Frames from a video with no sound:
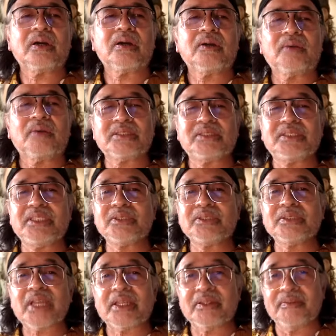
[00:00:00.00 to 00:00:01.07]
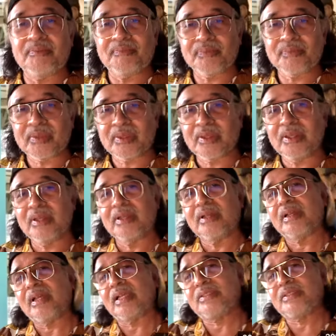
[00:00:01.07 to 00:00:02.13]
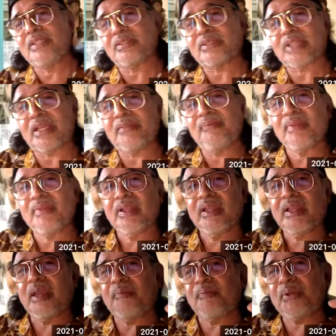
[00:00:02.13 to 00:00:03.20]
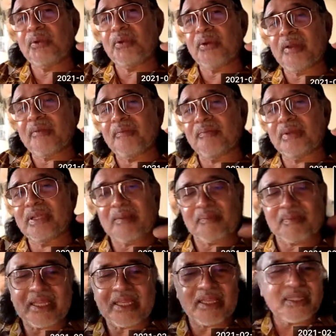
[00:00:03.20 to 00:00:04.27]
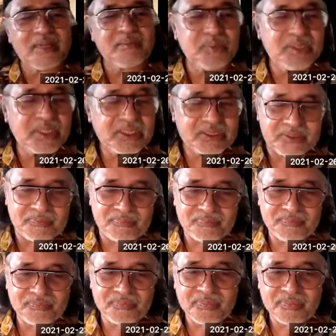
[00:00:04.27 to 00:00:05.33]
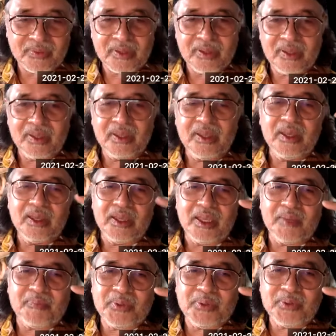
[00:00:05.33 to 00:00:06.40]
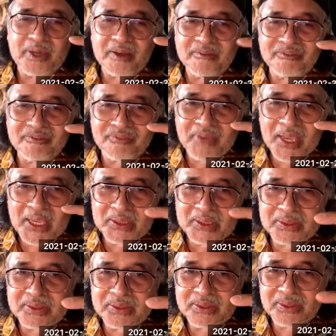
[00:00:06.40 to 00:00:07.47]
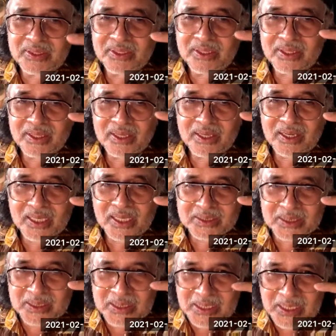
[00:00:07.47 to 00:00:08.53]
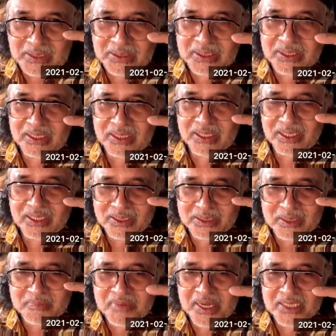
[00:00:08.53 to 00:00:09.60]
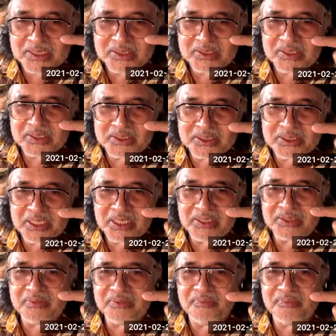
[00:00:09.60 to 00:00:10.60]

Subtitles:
what Jesus said, and Jesus said, if you have, and I'm gonna end up with this, if you have faith as little as a mustard seed,